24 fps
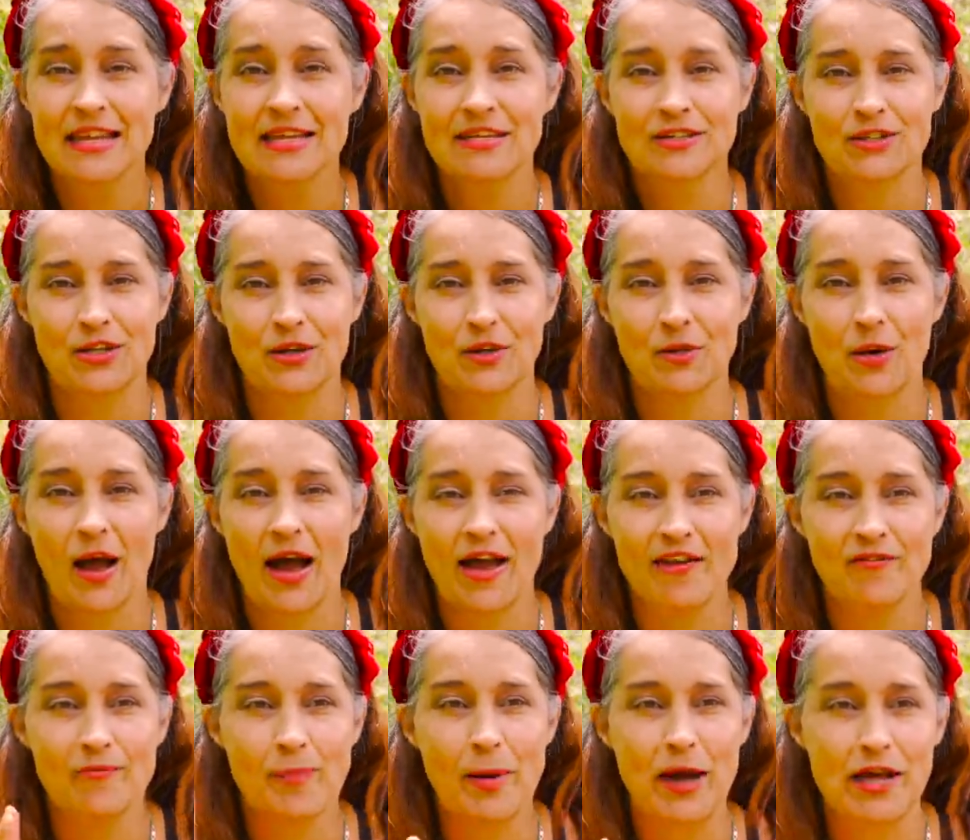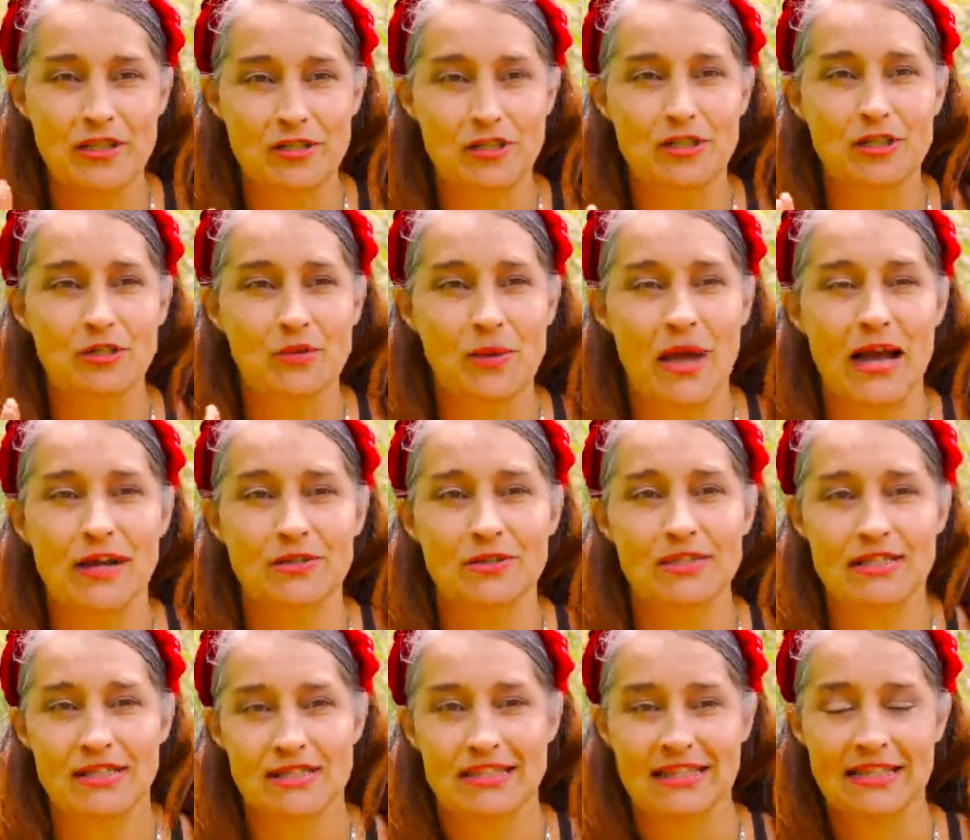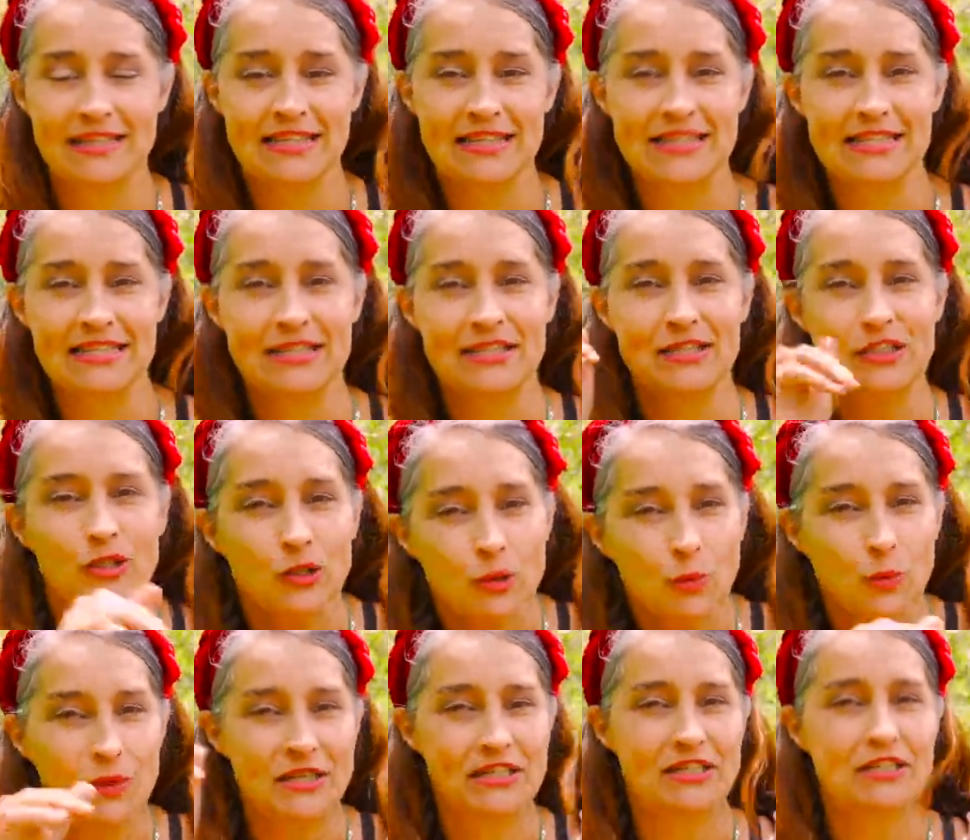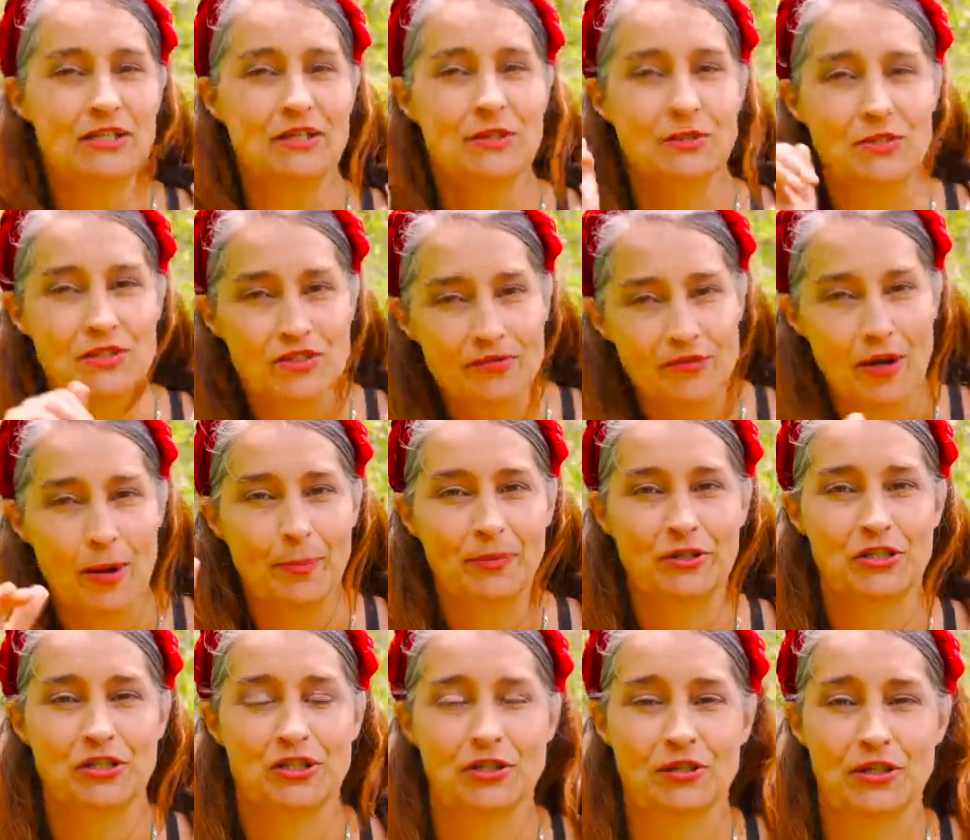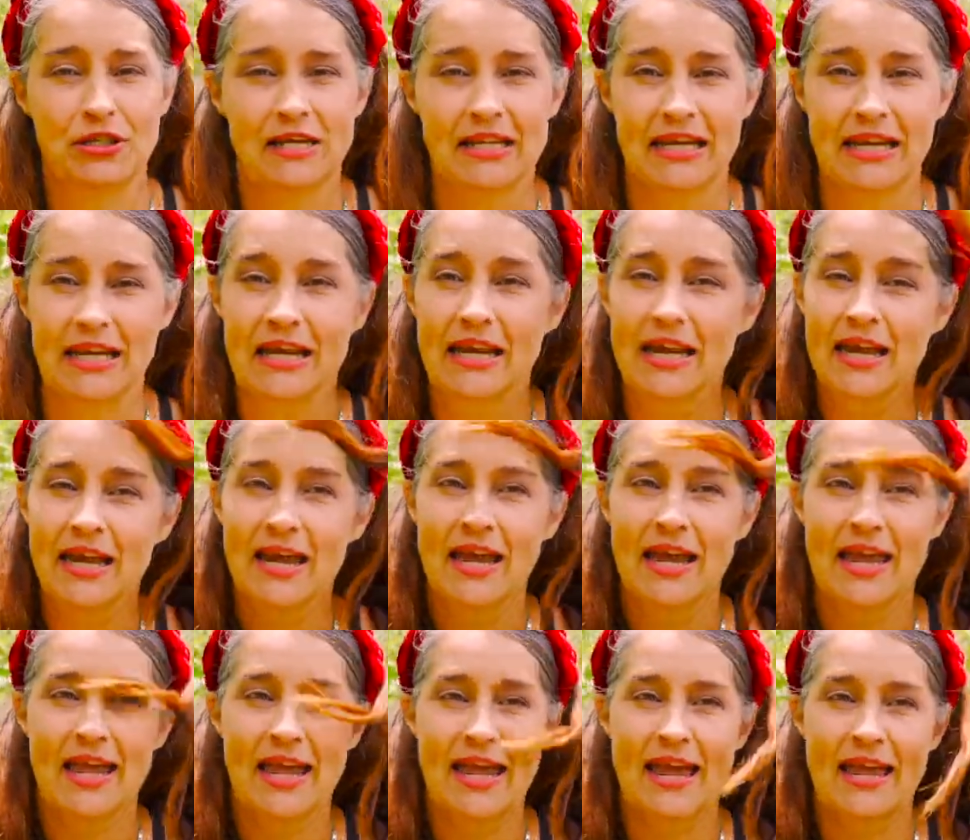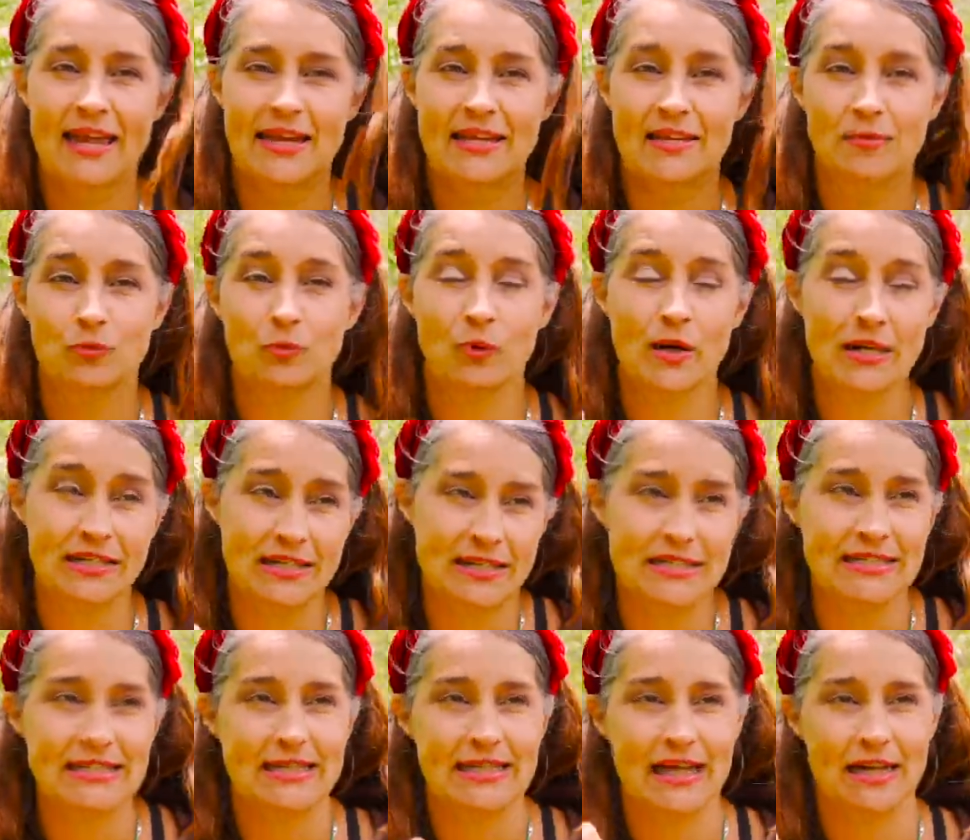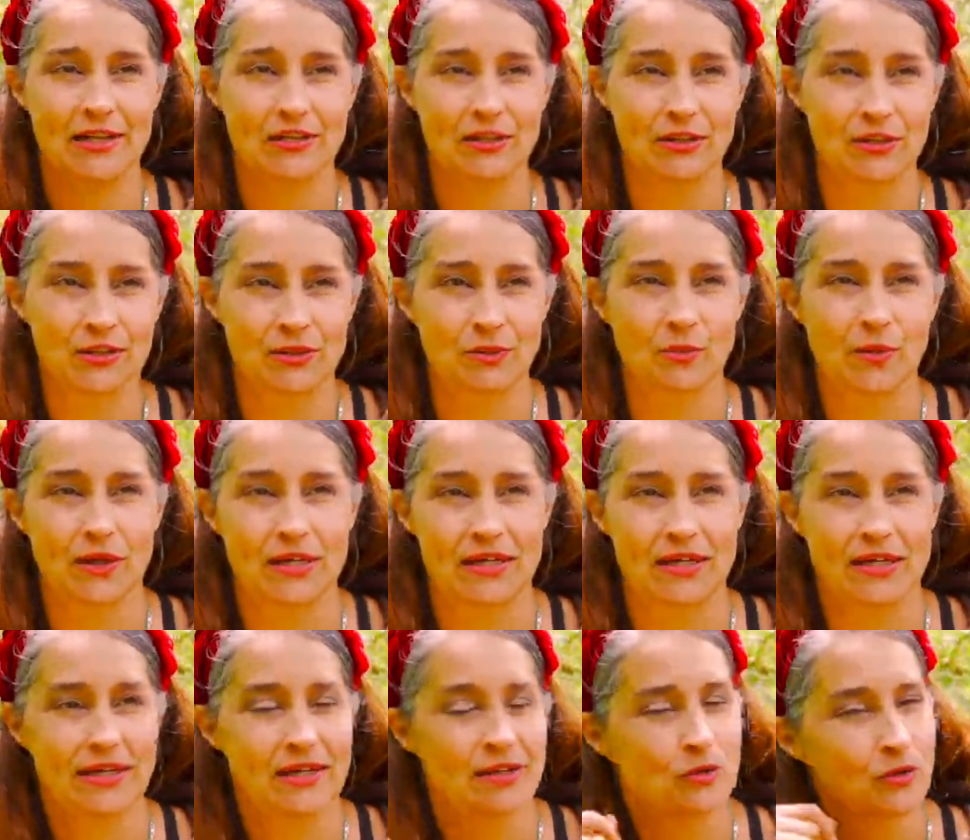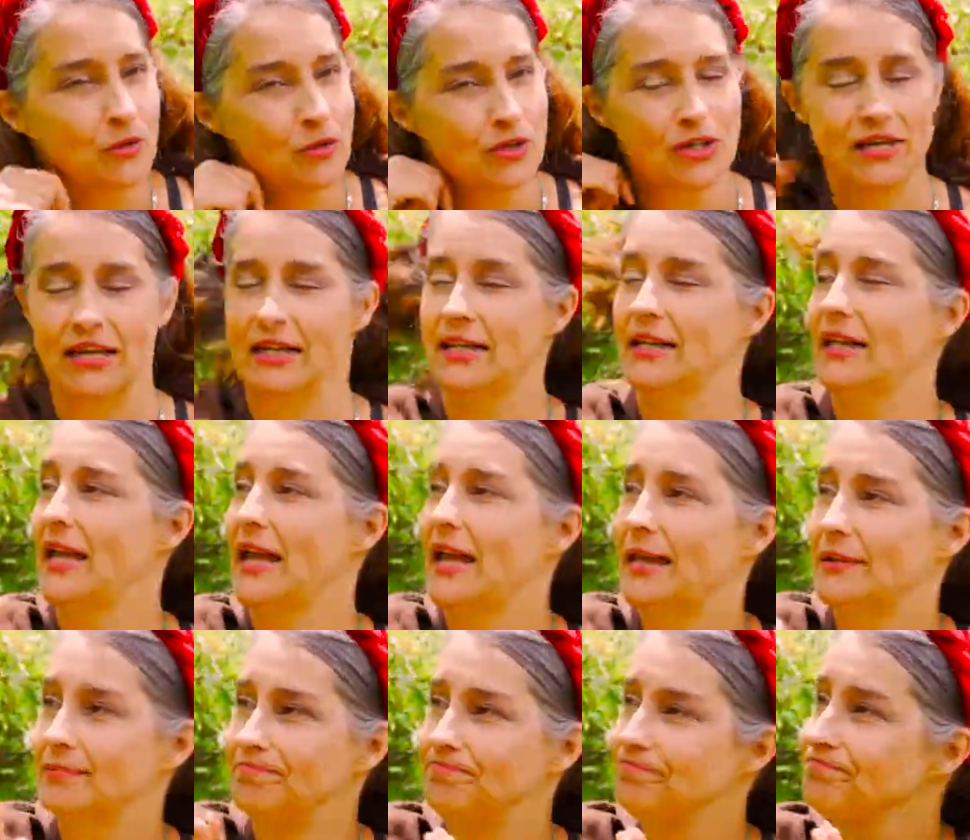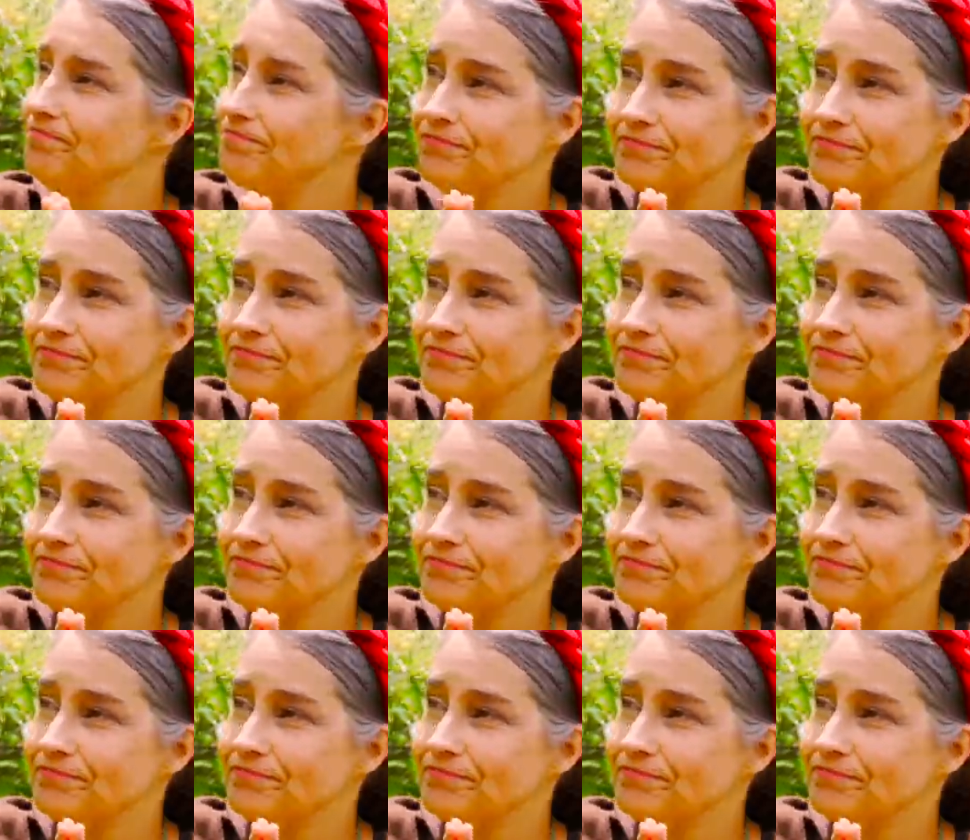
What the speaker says: So I've bought 2 houses in these little windows of opportunity, and one in Seattle and one in Oregon. And